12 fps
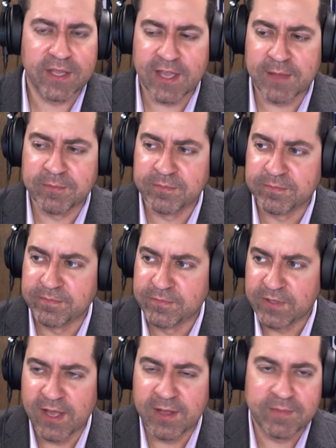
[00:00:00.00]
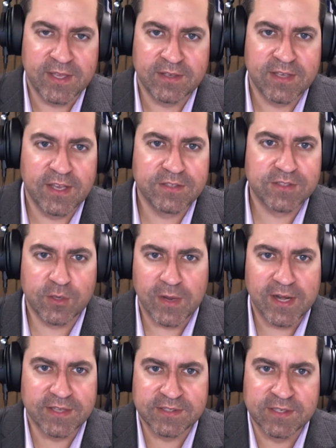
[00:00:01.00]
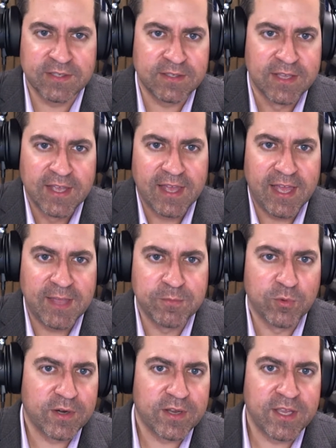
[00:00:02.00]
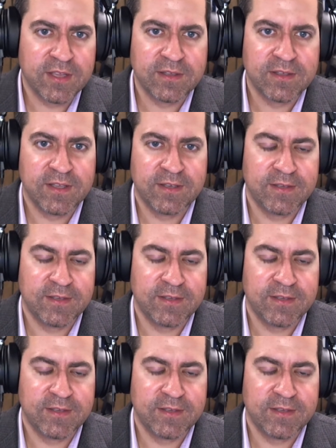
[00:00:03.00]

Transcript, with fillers: Like I'm I mean, he's the greatest and I am working in,